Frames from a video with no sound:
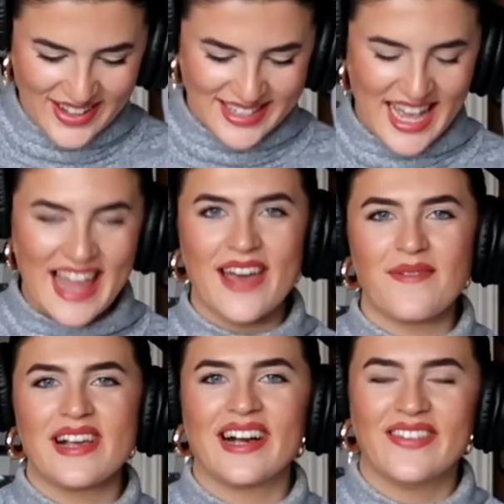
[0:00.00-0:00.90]
god, yeah,
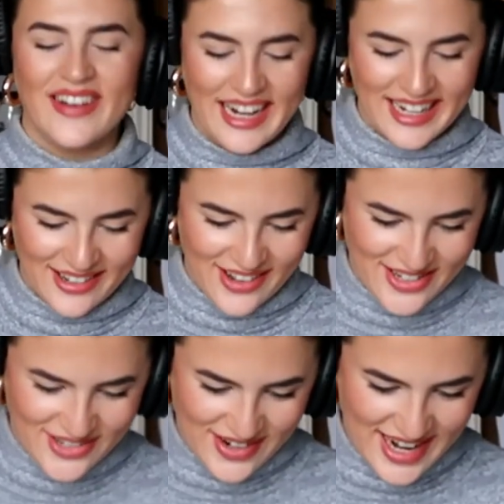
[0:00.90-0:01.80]
then we went and
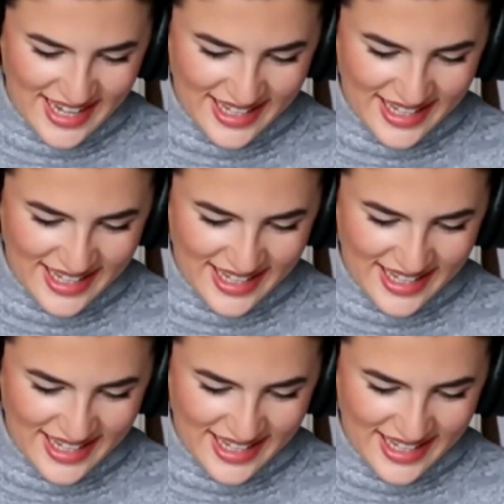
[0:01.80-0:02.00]
got a drink.